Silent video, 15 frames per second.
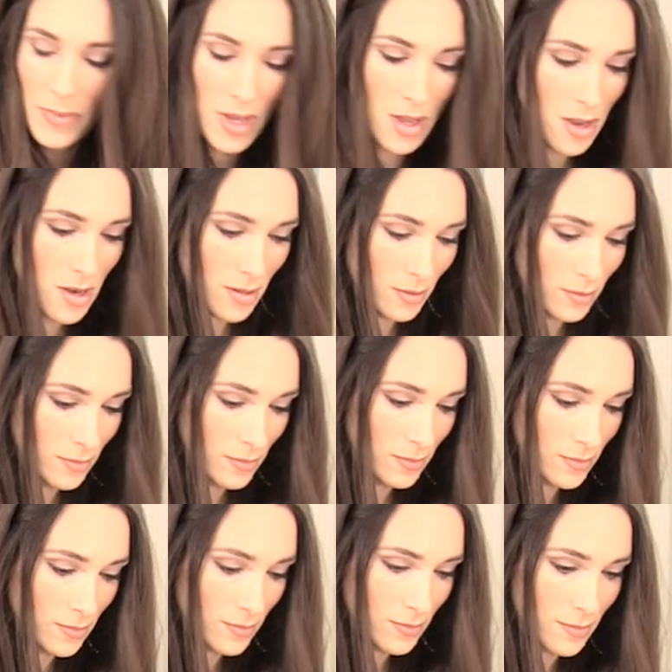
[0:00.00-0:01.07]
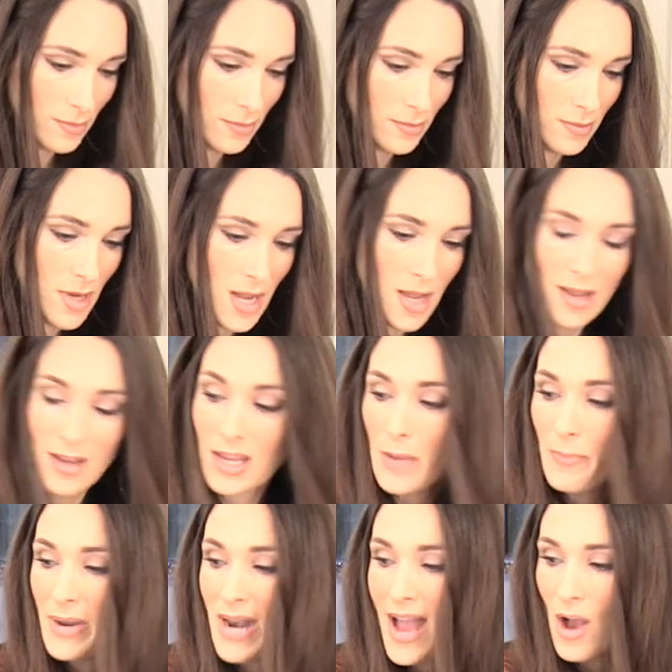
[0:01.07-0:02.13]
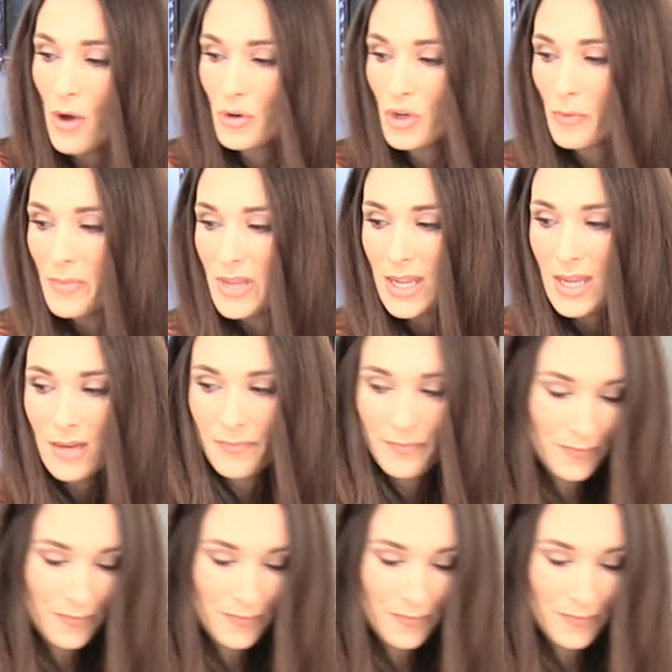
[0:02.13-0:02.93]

bit. Keep an eye on your meat.